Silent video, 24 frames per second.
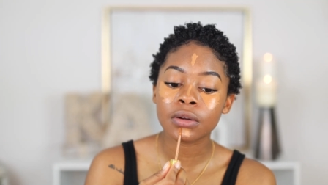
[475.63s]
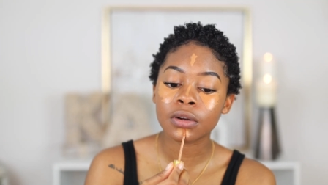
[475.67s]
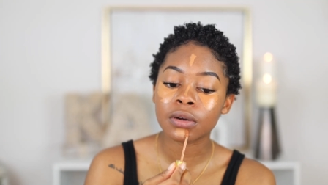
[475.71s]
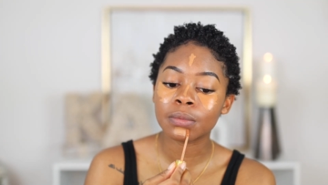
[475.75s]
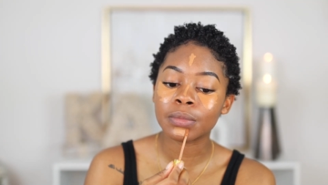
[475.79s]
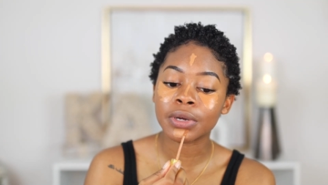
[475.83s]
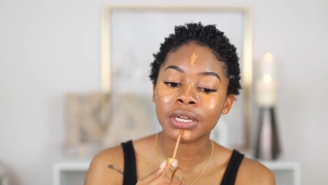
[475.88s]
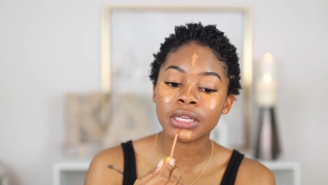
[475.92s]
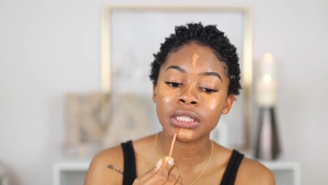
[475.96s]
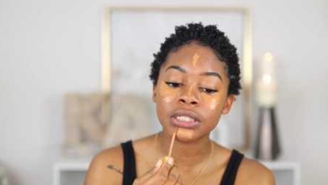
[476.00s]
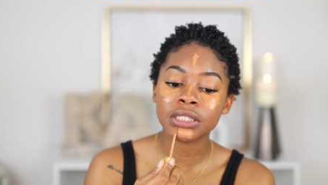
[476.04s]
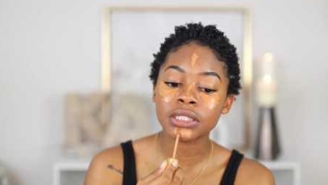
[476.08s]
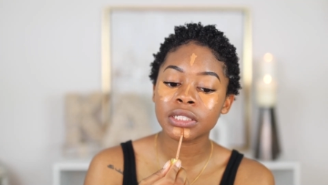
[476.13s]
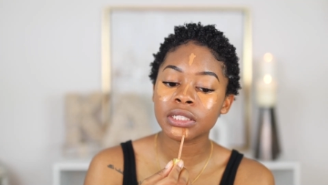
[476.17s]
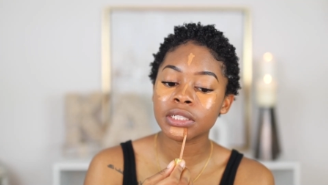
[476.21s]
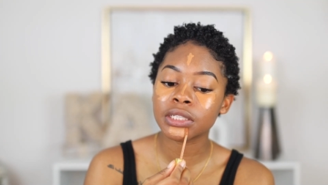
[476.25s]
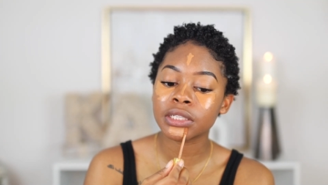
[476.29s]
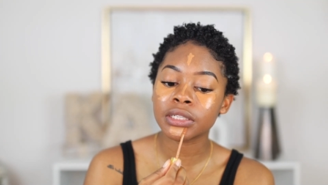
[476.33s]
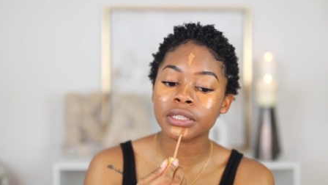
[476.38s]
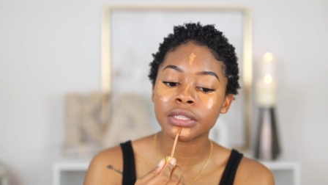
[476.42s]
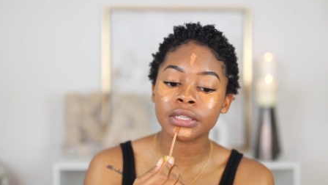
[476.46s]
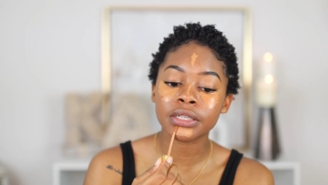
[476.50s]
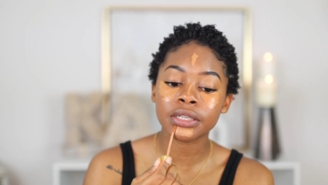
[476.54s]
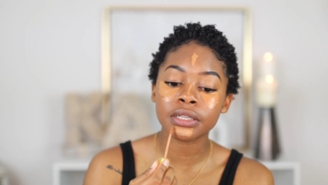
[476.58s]
on my
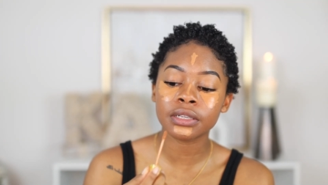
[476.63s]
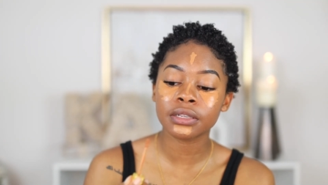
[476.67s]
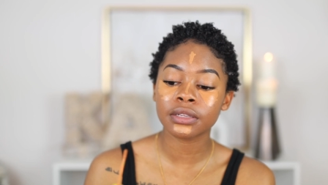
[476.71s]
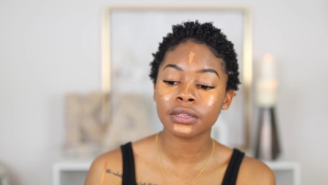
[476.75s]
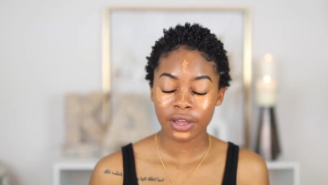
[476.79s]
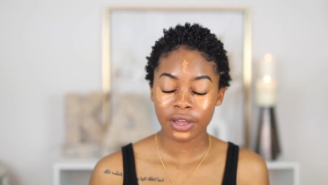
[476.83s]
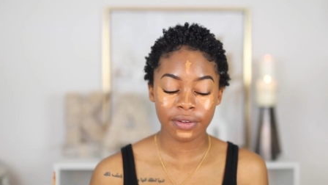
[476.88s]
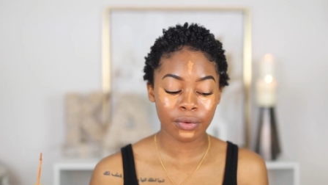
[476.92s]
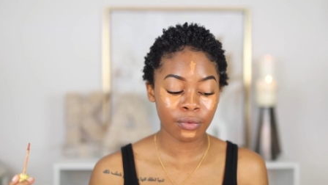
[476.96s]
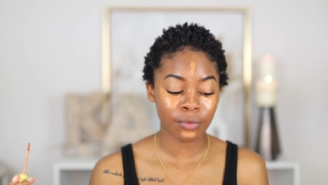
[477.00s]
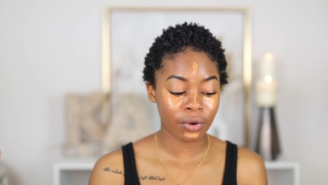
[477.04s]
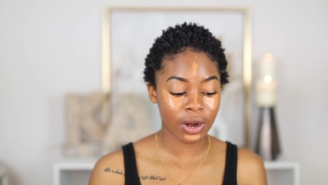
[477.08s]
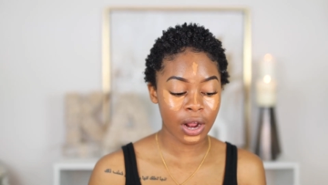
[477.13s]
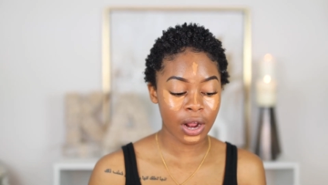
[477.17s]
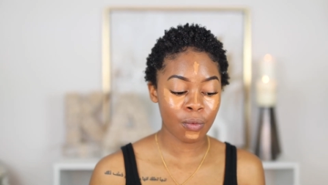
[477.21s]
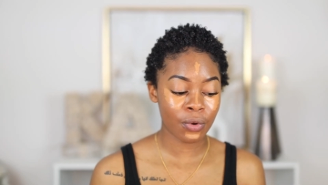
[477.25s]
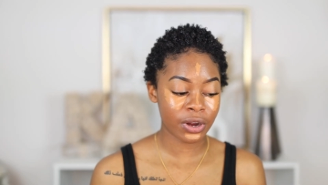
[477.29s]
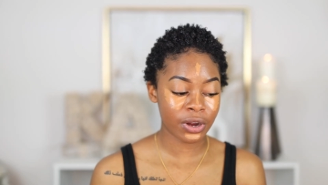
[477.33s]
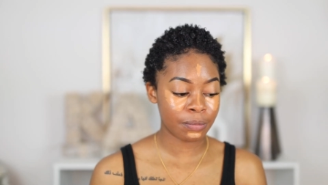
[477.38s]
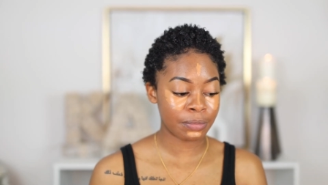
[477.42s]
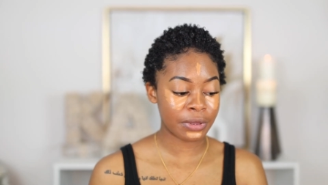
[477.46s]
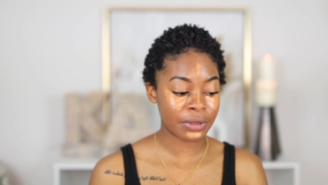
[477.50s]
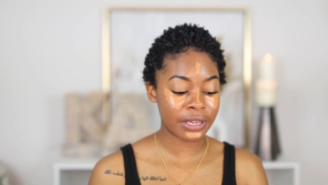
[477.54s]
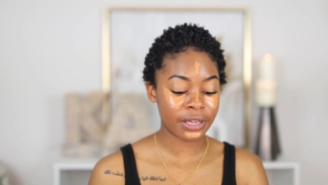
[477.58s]
chin, everywhere I
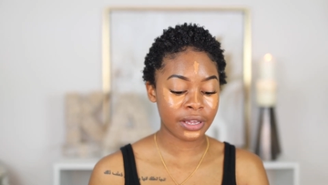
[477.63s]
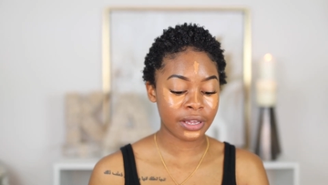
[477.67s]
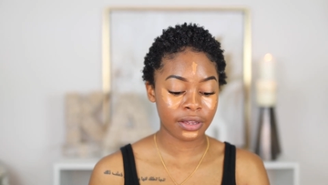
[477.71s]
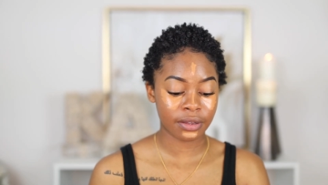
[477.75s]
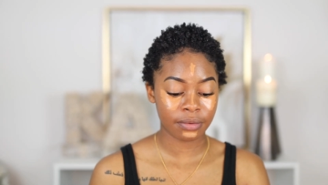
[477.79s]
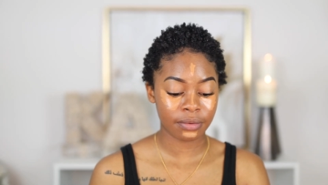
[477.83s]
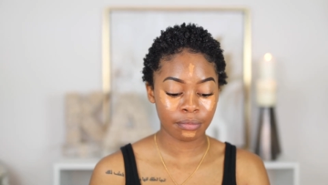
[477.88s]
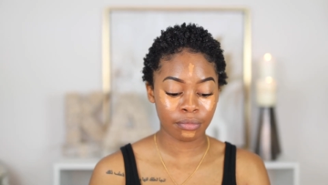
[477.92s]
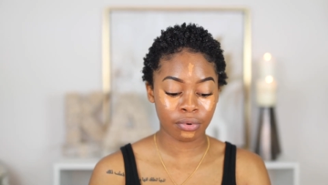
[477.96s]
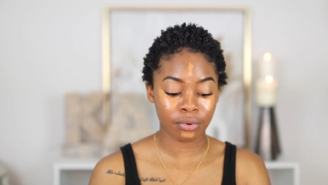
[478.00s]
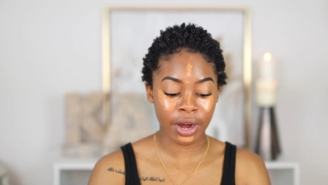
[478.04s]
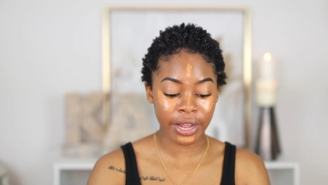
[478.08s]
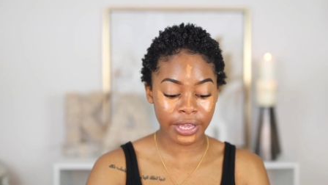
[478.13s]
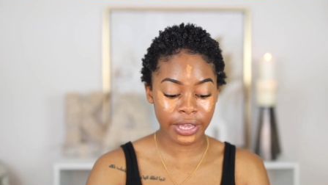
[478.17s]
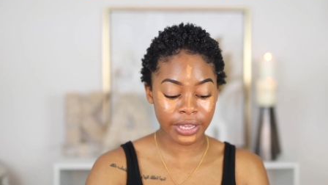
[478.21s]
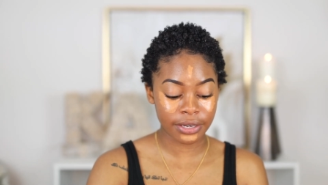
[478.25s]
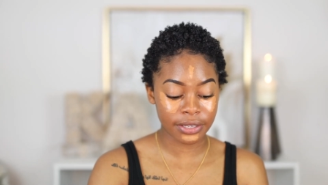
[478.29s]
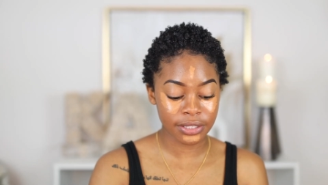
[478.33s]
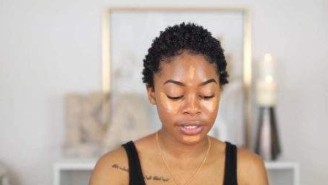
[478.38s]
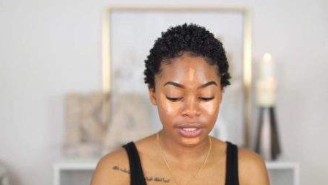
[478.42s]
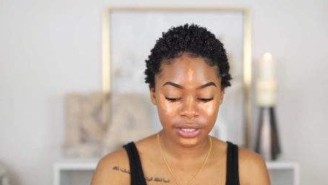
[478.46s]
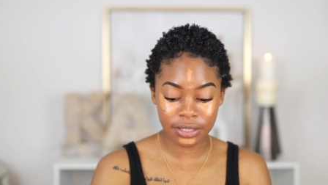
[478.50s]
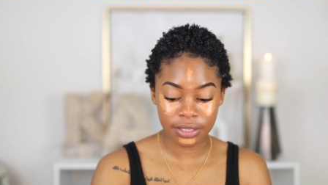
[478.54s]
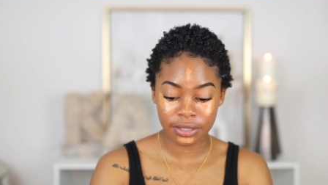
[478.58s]
wanna be
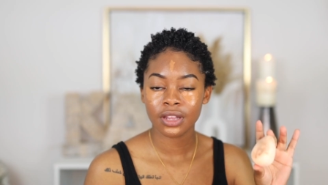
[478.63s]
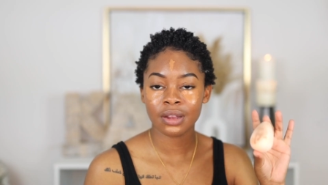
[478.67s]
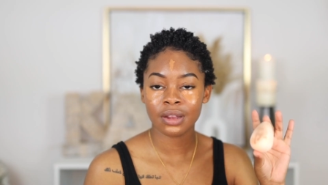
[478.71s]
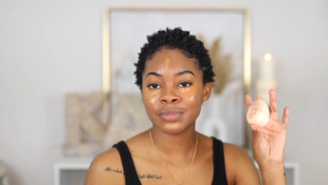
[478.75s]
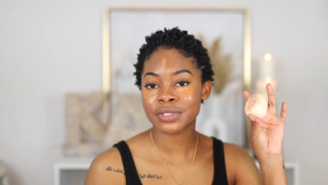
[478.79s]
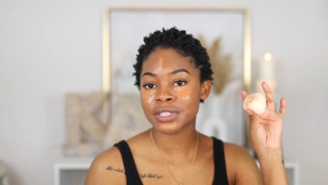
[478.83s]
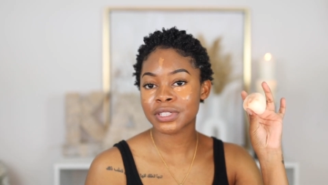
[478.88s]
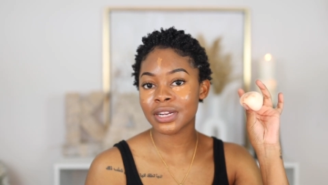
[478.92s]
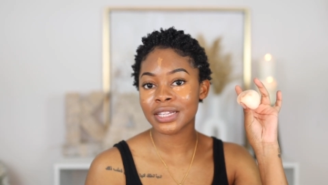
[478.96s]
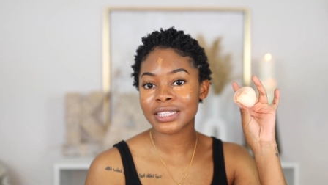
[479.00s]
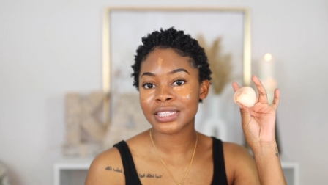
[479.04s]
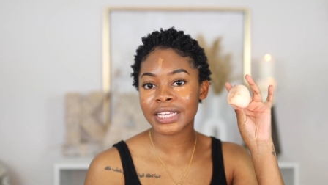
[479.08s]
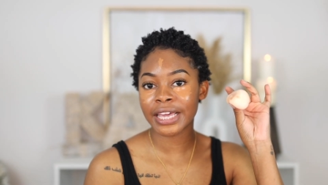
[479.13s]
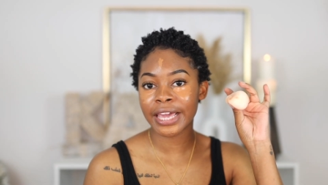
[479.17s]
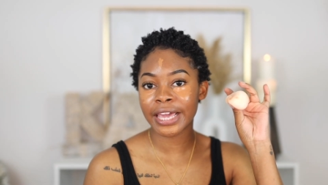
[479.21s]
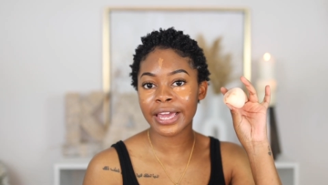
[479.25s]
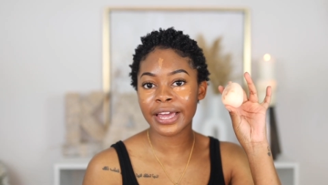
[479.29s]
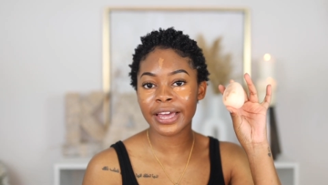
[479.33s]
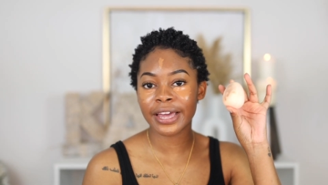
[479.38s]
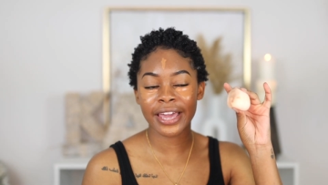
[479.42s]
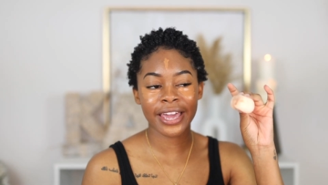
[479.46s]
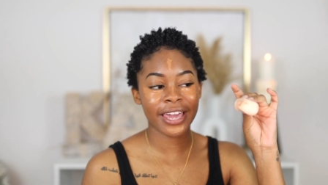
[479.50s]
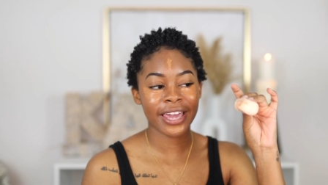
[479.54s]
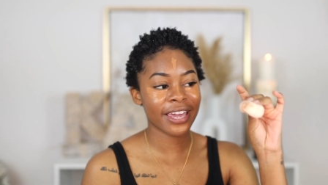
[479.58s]
brightened. I'm just gonna
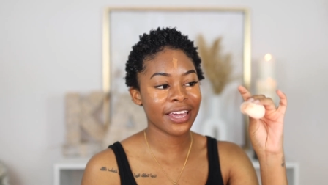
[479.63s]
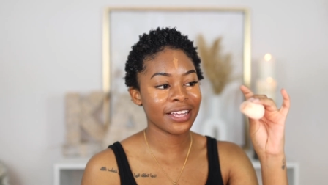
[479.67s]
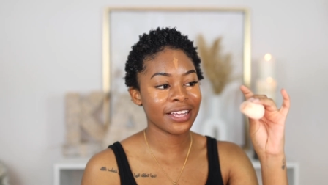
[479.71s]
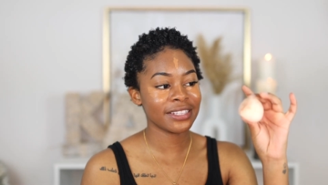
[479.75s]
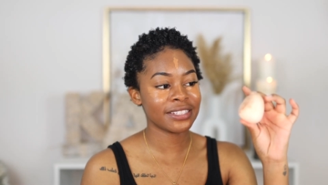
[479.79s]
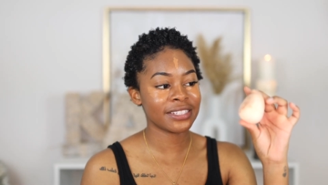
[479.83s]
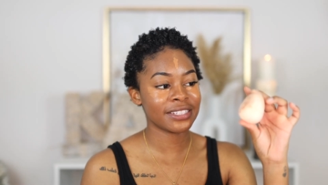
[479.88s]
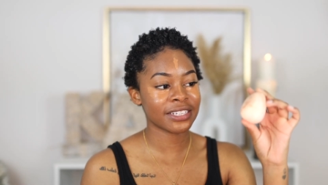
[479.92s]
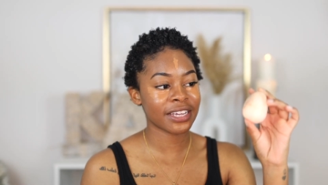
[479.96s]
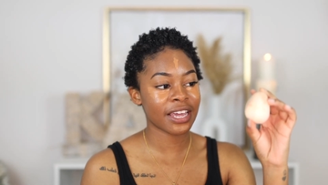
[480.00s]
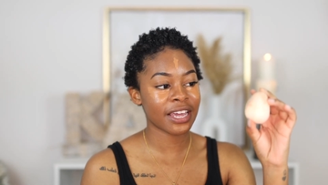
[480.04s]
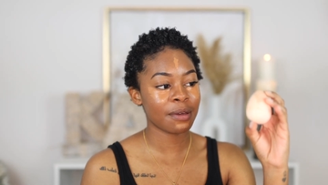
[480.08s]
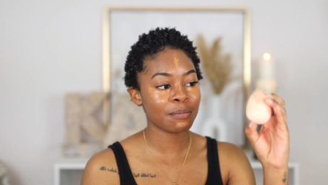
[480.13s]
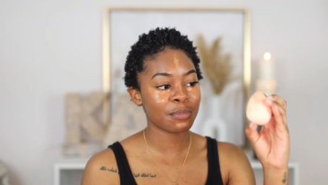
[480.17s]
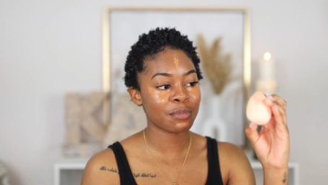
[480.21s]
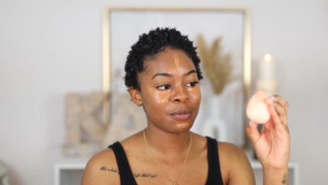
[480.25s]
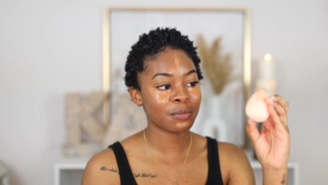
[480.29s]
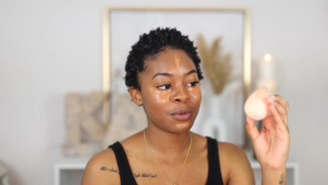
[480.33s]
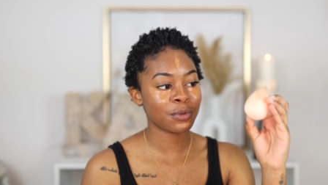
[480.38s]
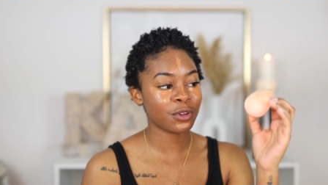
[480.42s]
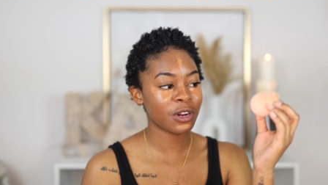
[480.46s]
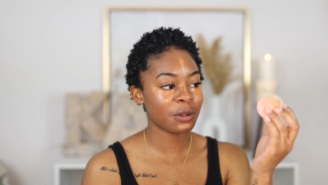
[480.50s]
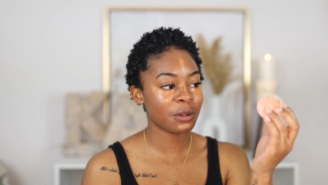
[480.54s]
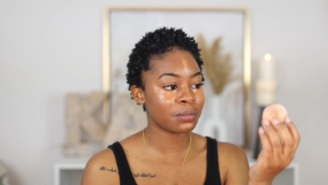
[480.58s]
take a damp
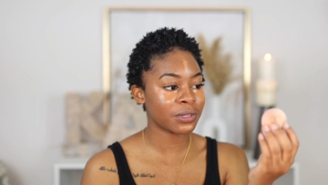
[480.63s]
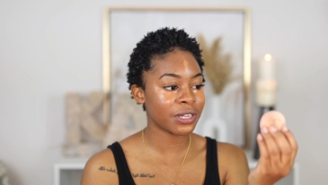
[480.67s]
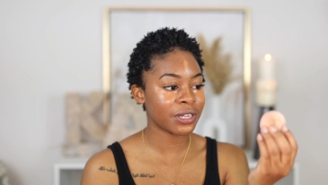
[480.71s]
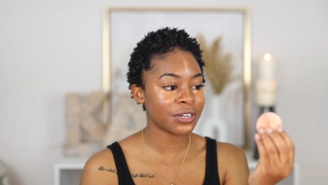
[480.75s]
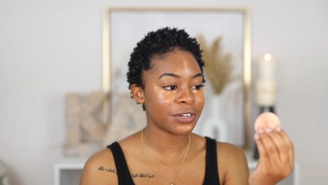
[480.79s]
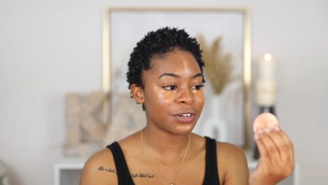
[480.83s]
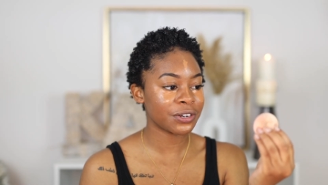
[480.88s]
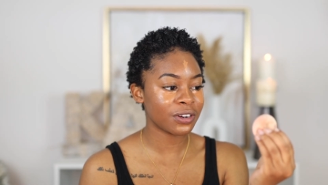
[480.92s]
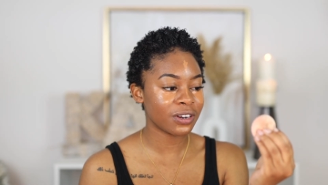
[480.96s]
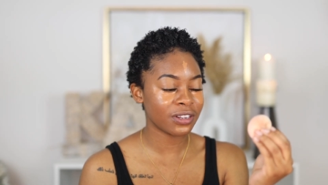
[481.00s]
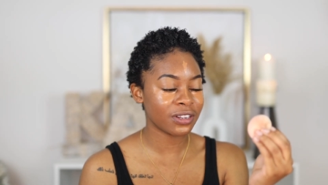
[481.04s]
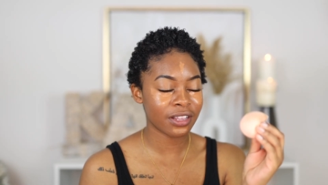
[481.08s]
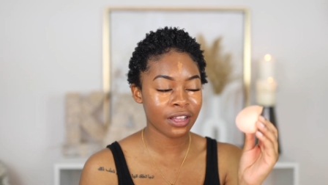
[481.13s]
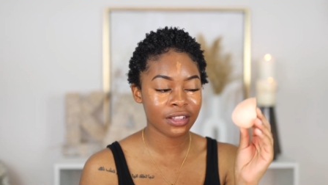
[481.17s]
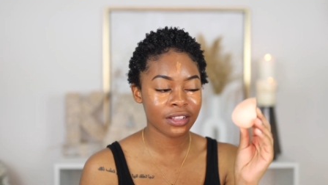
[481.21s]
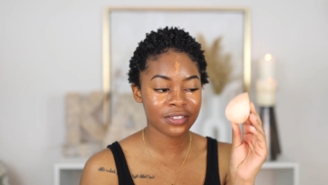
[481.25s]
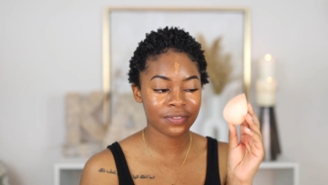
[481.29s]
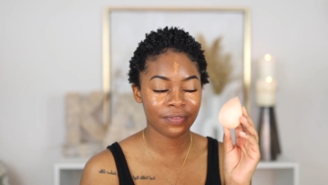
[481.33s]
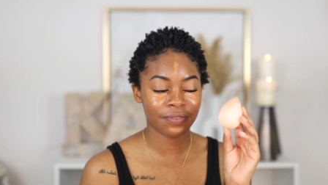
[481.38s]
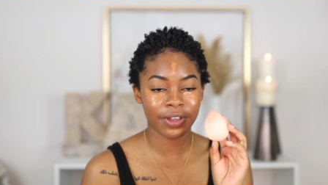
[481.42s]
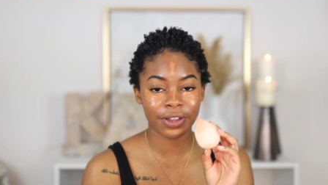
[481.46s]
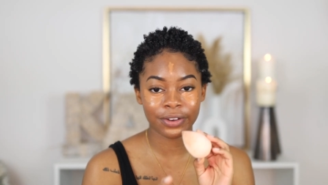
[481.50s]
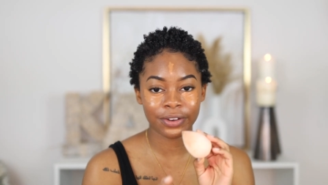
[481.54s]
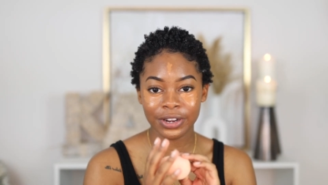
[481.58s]
beauty blender that's
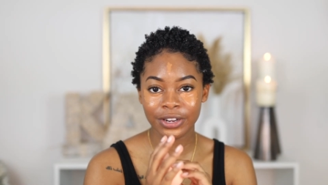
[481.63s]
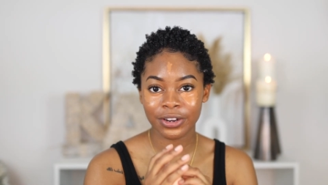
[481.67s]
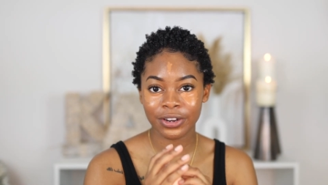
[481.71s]
very